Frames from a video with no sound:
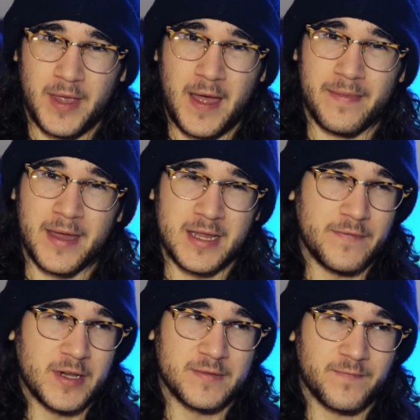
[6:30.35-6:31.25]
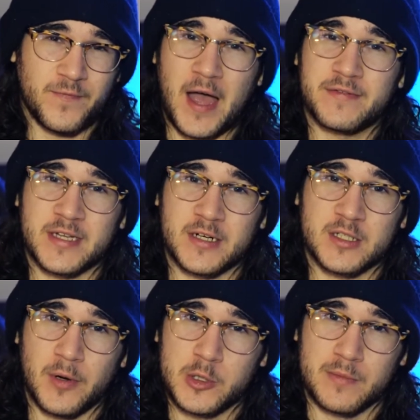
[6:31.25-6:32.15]
and then even a 5-second
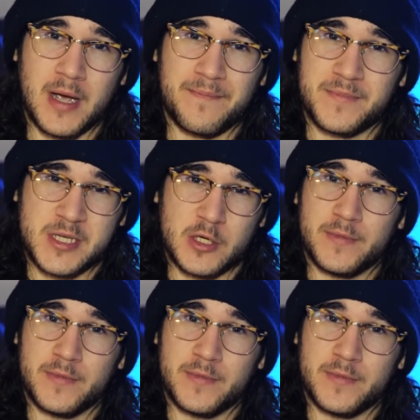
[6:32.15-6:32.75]
exposure might still